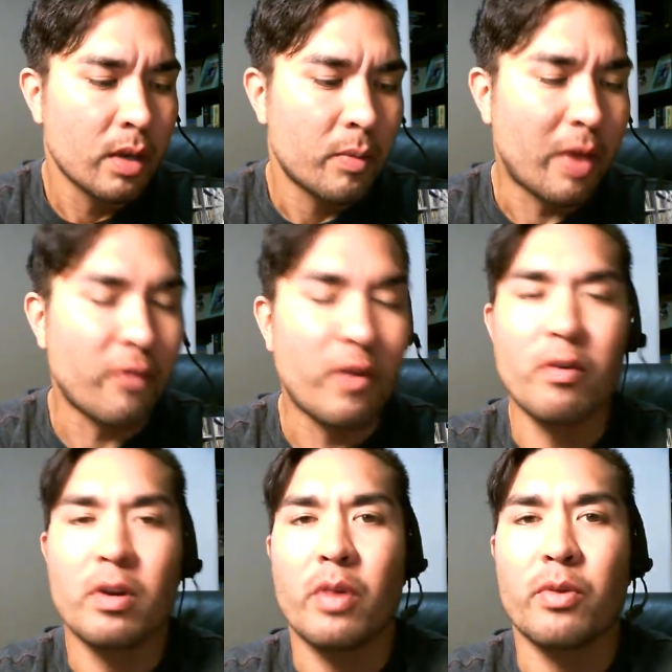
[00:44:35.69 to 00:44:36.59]
My favorite
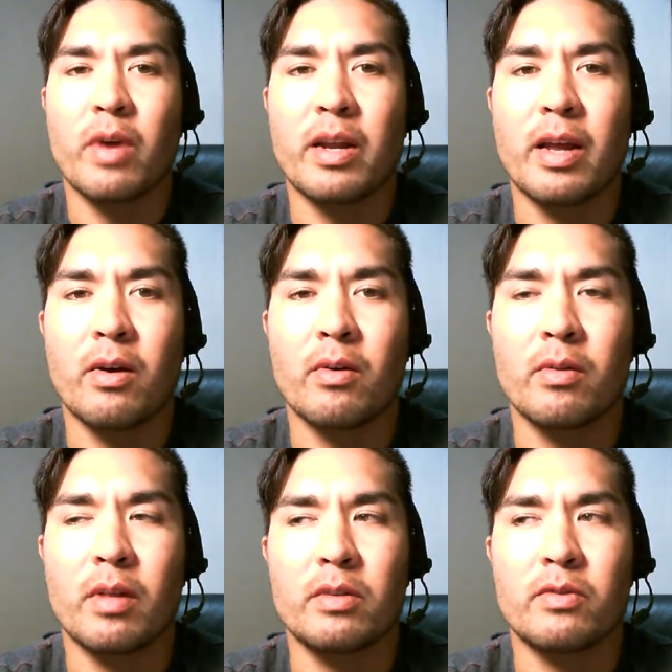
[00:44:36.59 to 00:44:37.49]
author right now
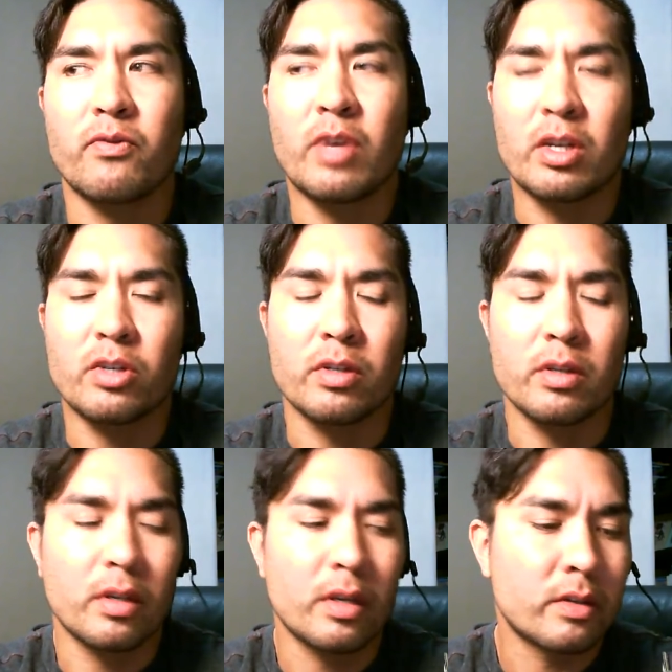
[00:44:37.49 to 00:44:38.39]
that's fiction
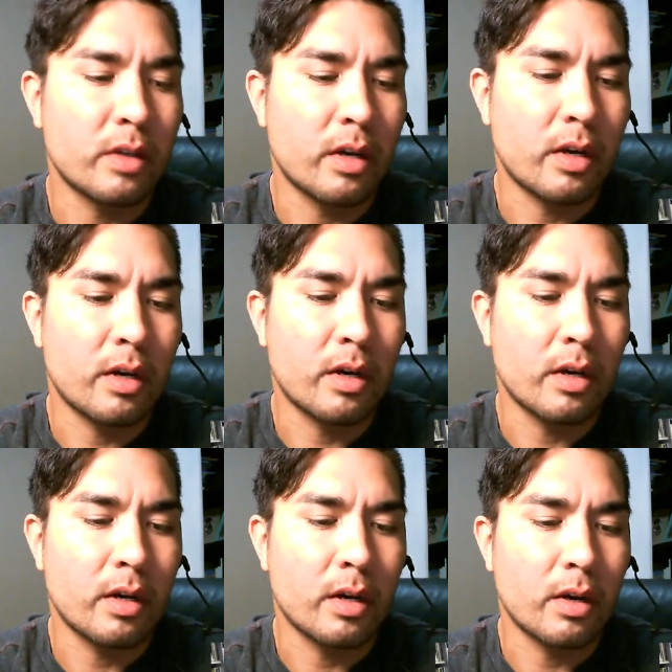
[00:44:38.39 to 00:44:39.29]
is
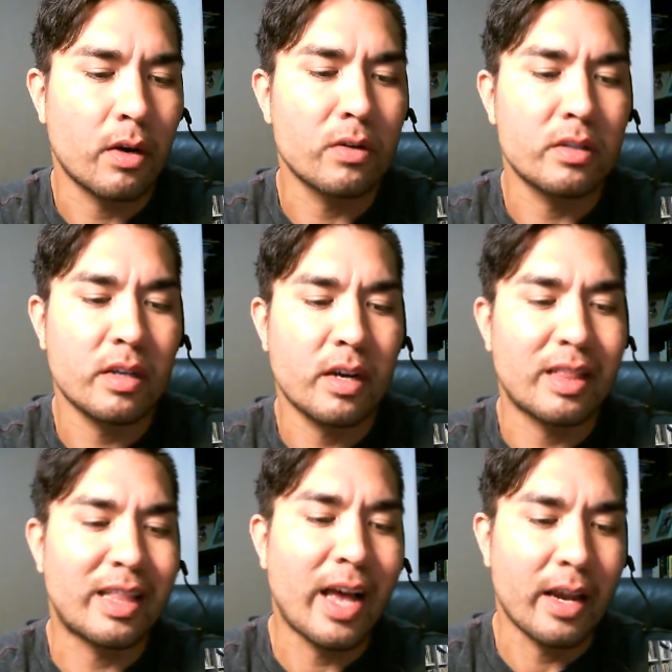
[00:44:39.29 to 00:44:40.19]
uh, Ernst
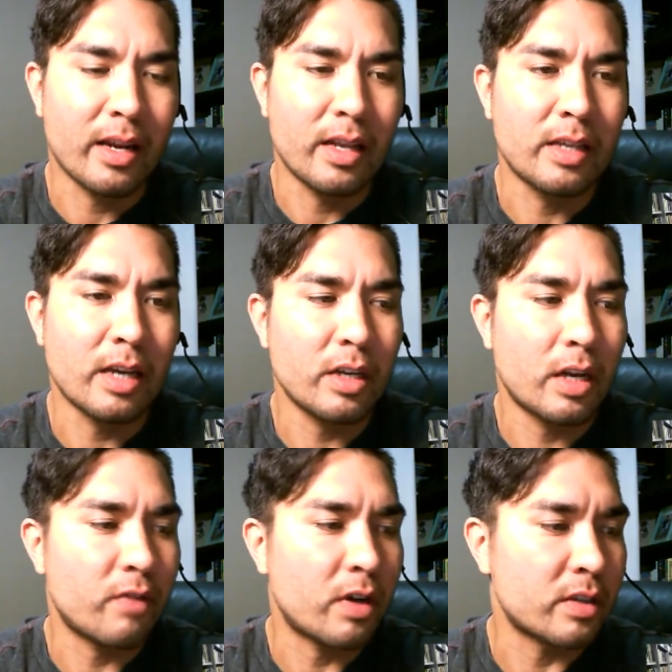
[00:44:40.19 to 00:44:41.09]
Cline. He's actually out
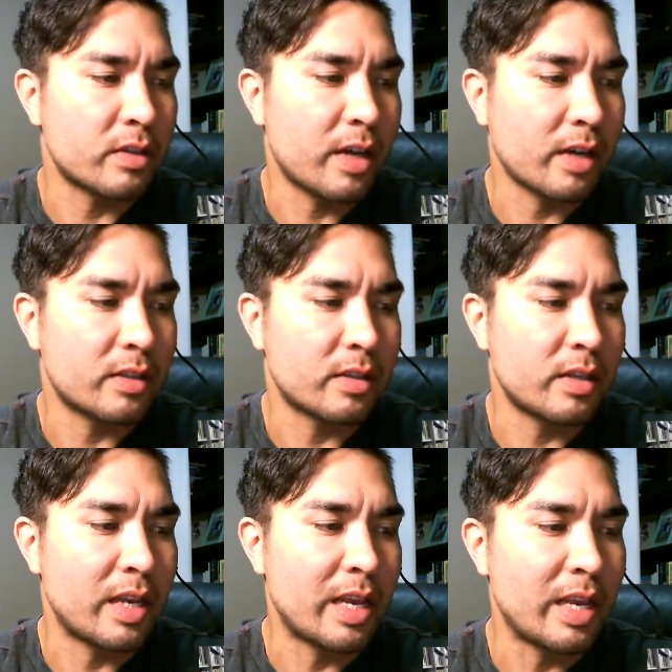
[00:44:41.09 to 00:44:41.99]
of Austin, Texas, and
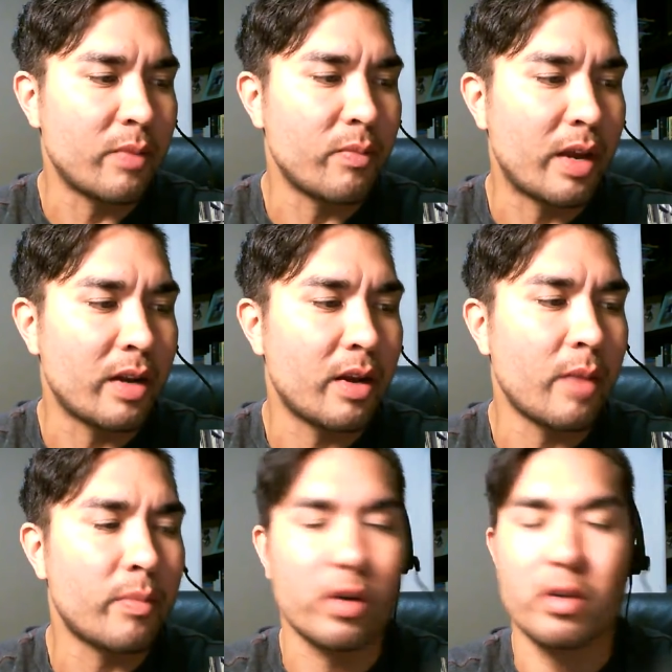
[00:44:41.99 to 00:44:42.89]
he made a
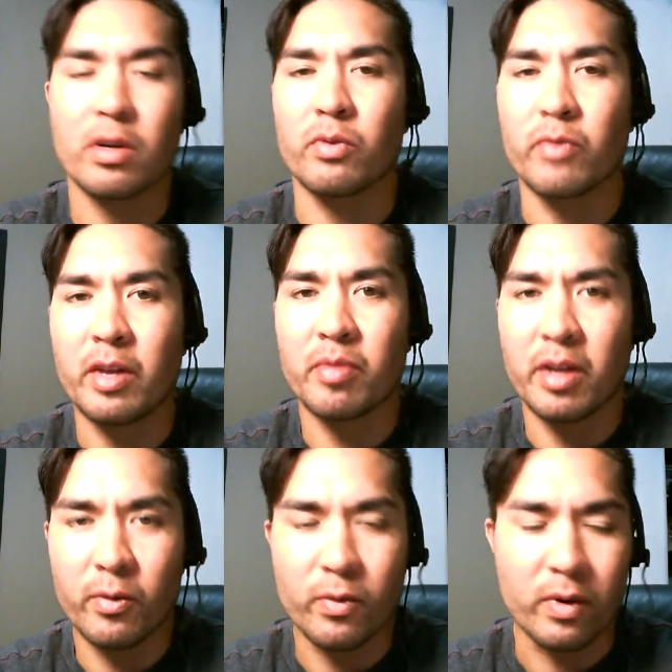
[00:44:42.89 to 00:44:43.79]
book called Ready
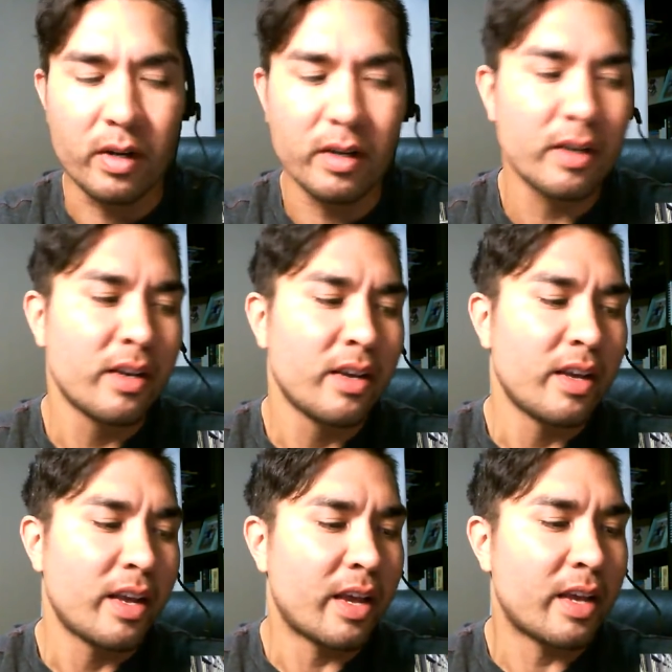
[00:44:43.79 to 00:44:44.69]
Player One
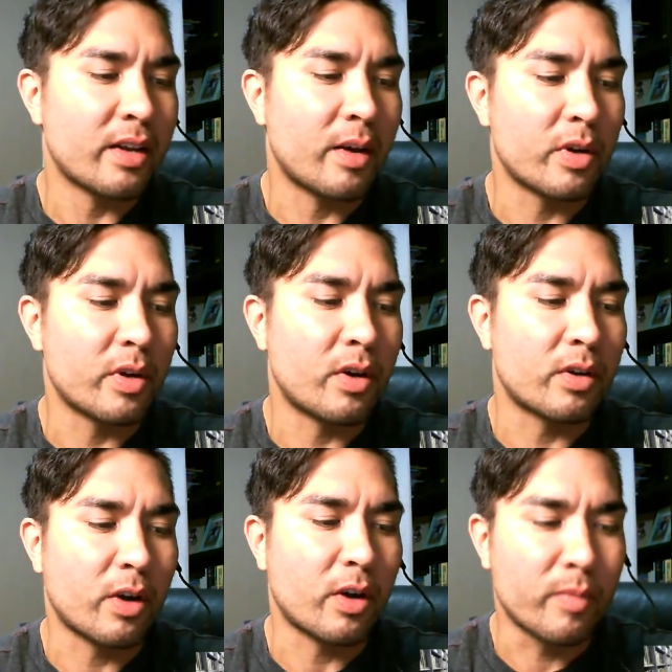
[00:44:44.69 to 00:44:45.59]
and a book called
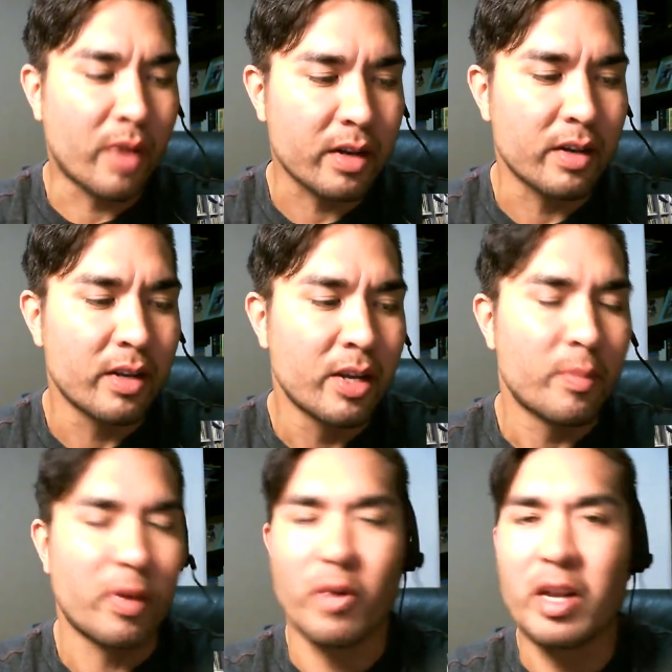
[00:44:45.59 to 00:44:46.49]
Armada. But
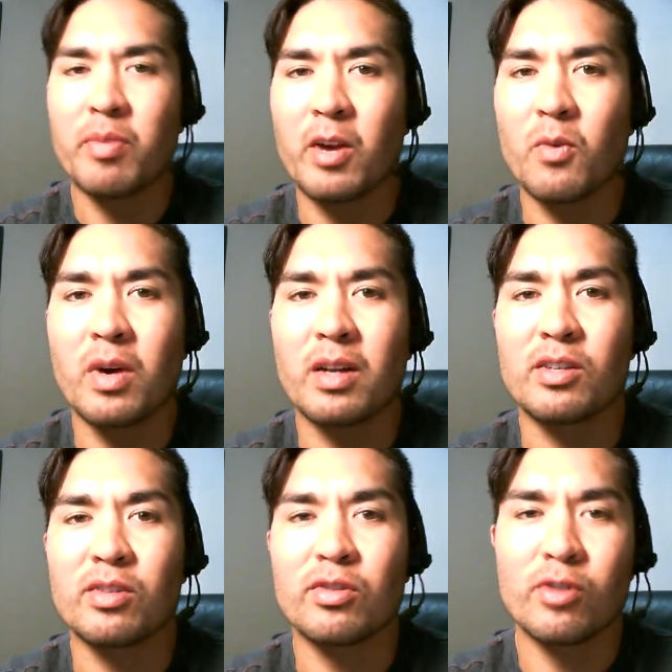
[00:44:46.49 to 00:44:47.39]
Ready Player One is
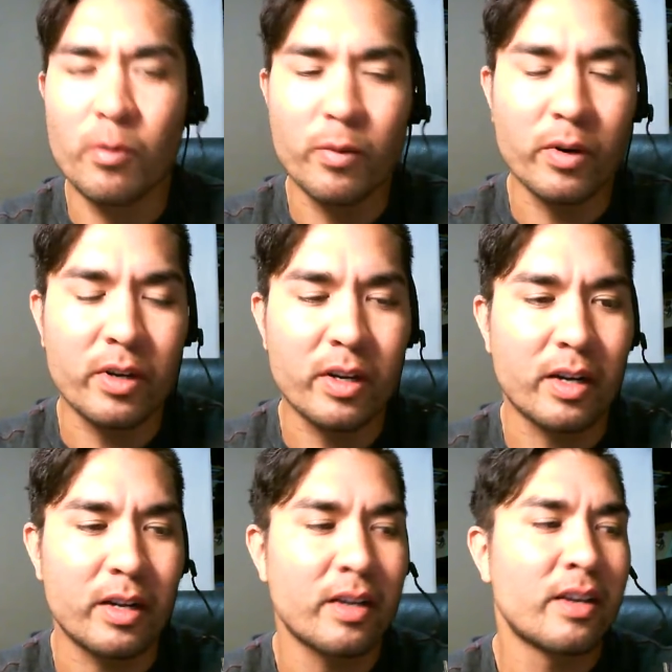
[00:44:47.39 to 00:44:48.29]
super good.
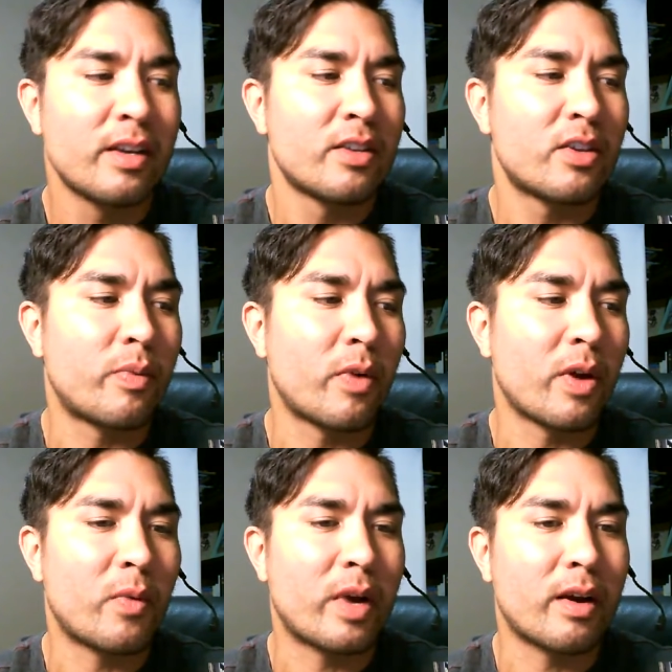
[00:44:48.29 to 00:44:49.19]
to the point
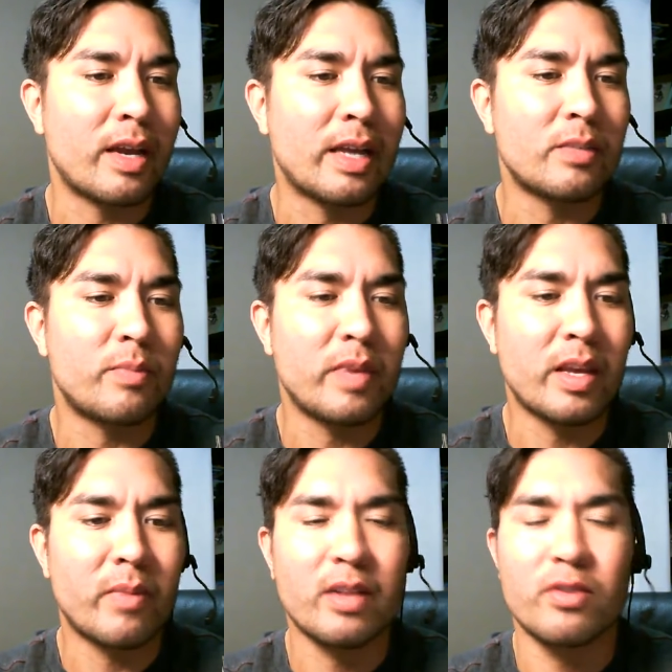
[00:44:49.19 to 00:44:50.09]
where it's being
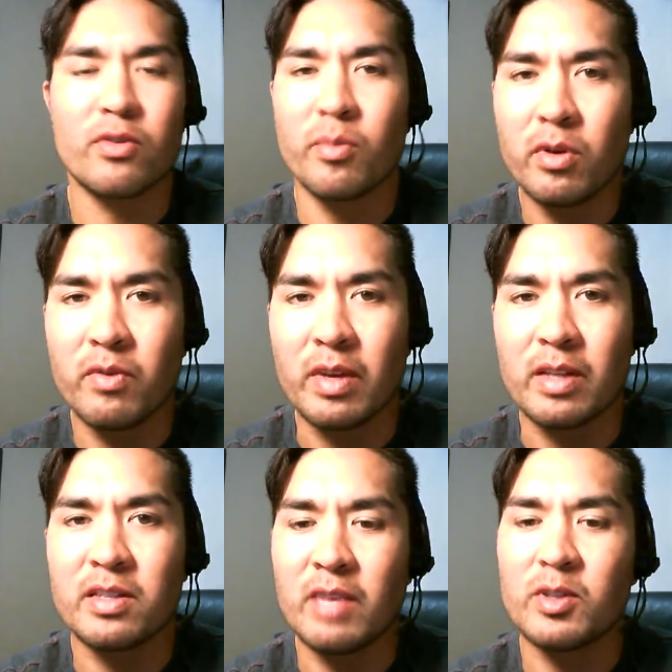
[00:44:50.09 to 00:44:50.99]
made into a movie and
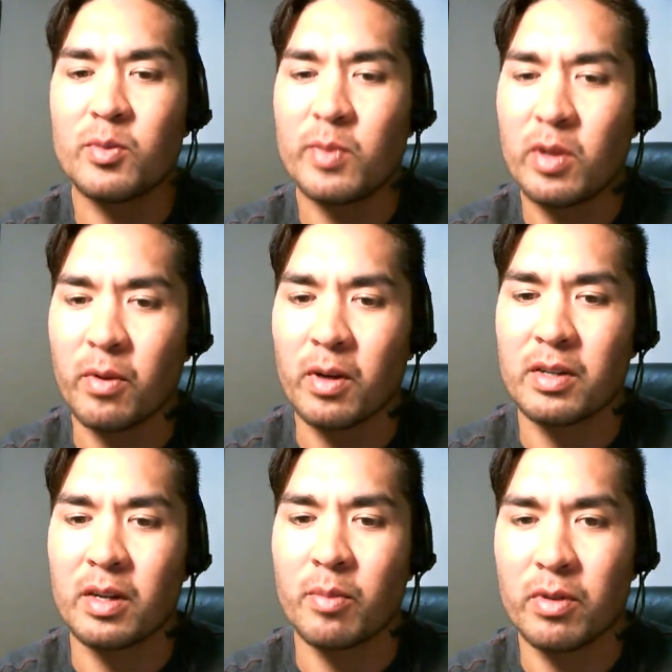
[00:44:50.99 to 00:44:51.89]
Steven Spielberg is going to
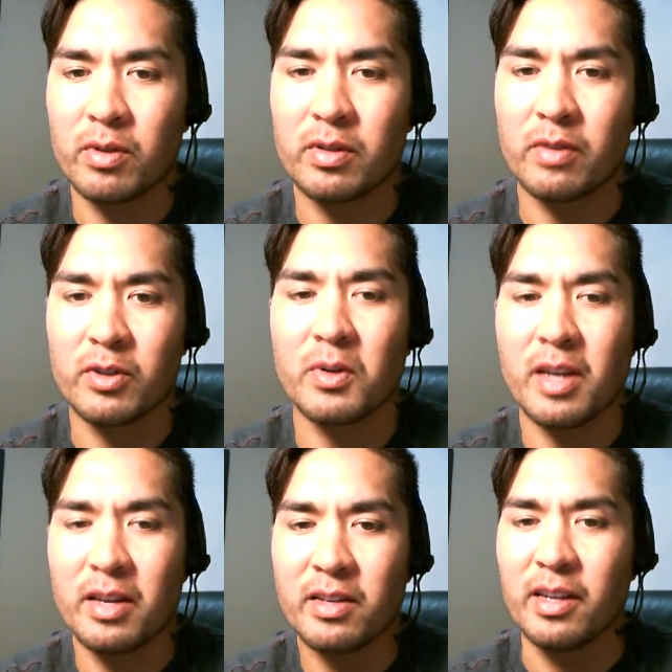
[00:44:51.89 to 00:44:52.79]
produce it for twenty eighteen.